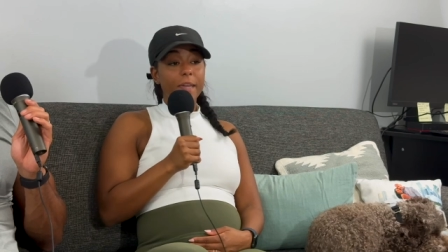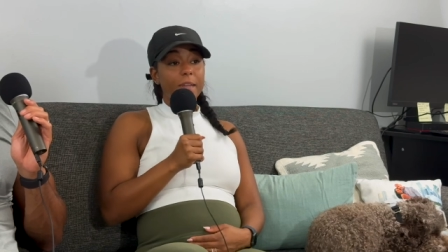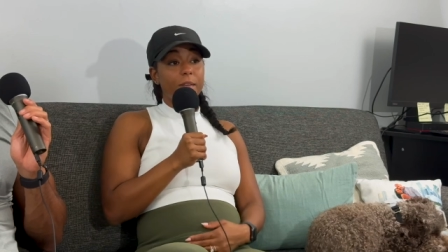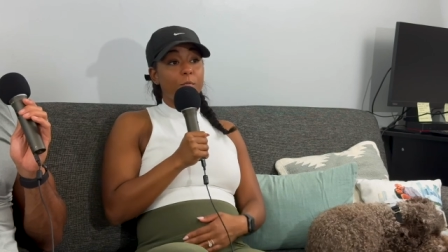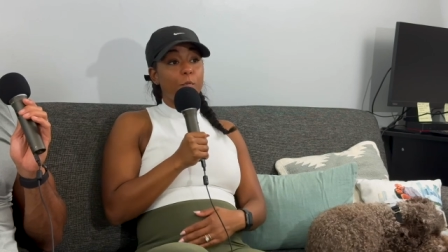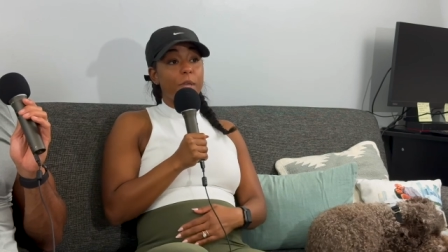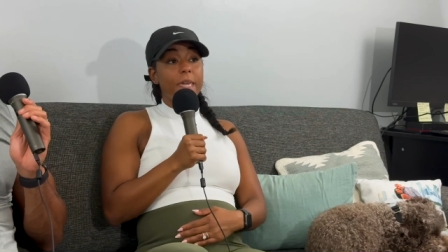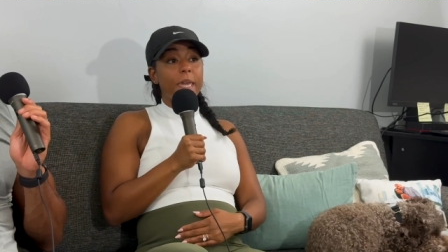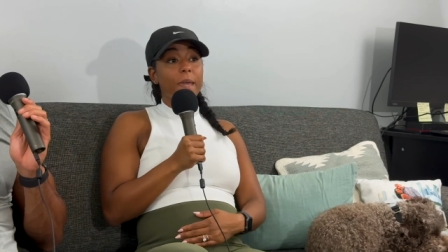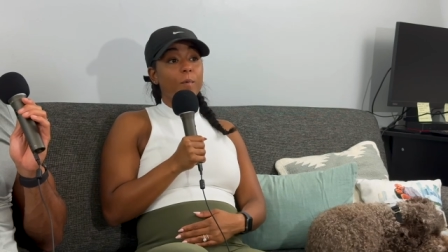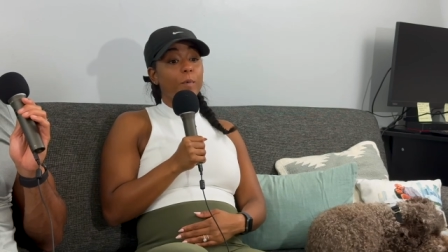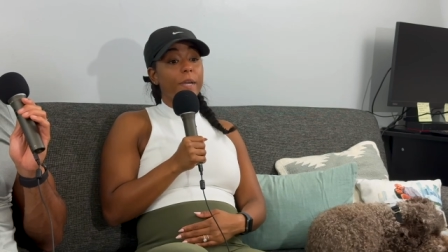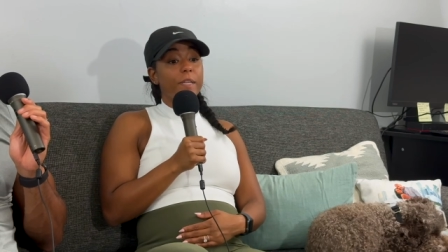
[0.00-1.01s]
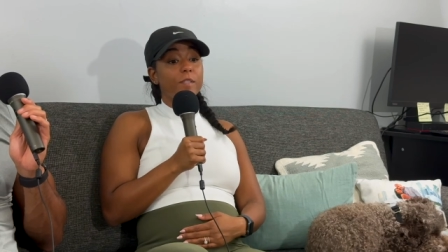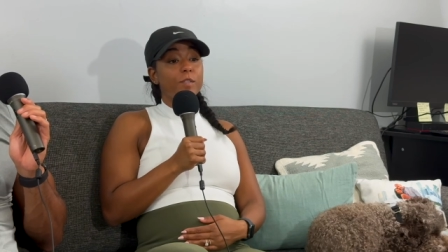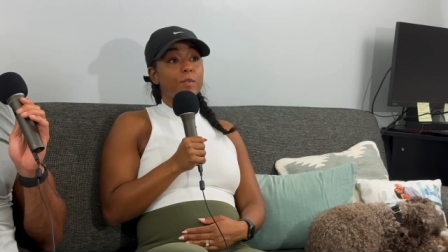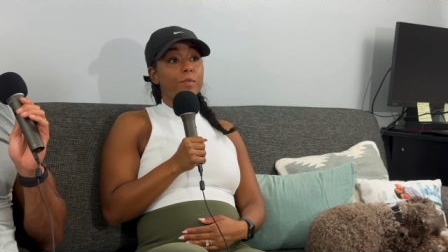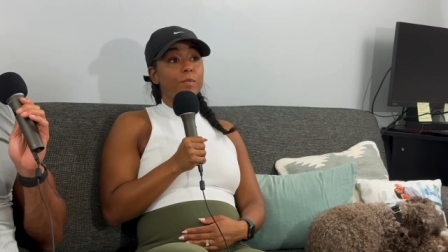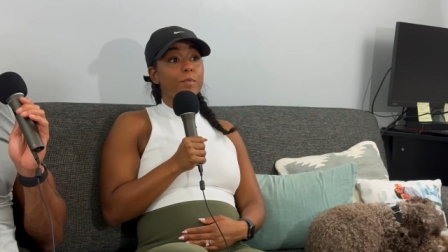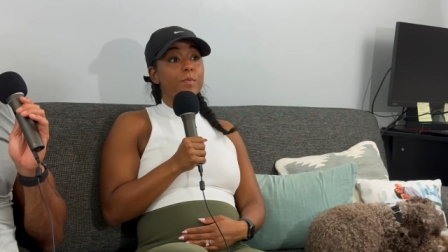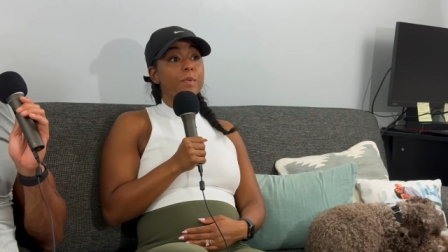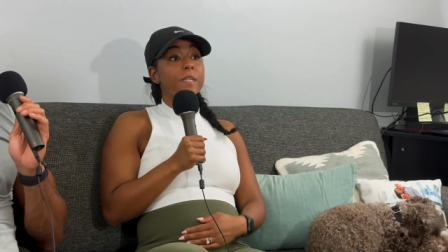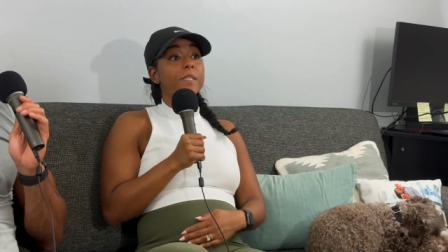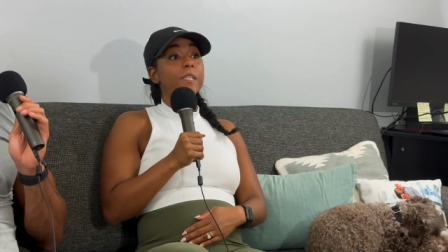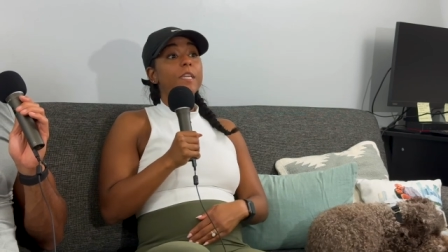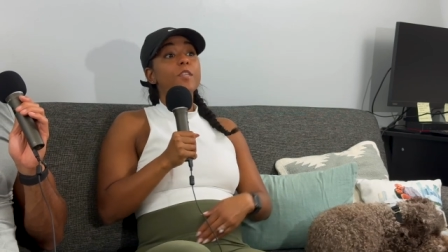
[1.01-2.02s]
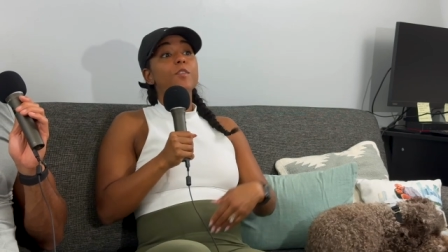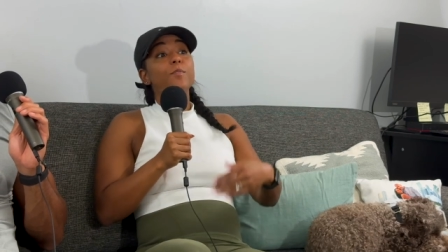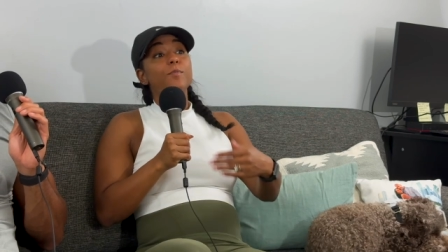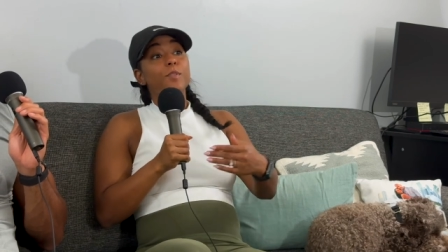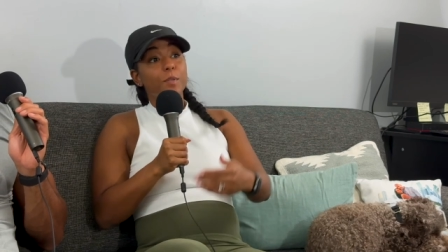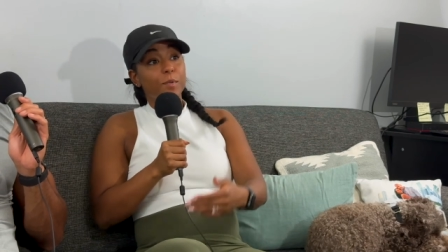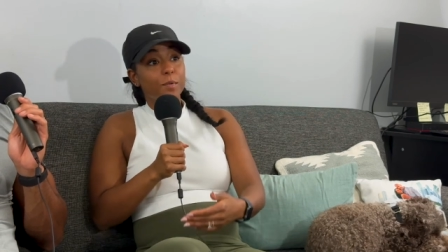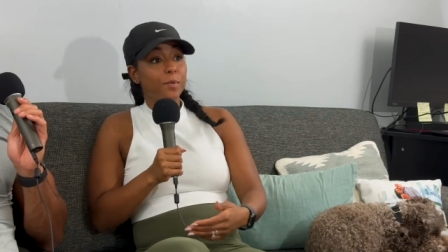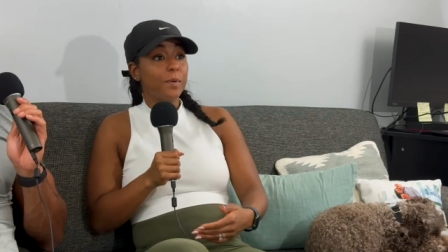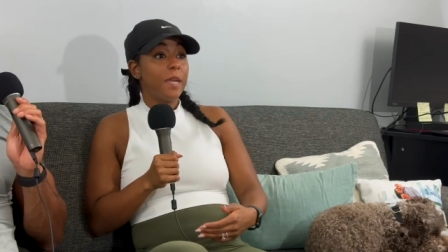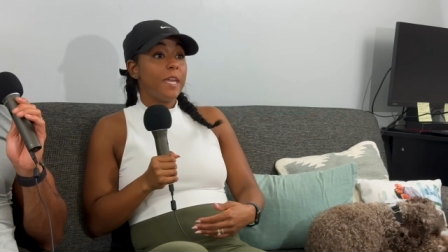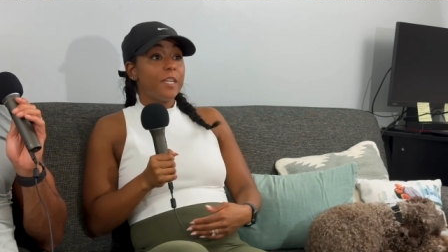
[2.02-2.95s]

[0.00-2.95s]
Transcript: and we can't wait to continue to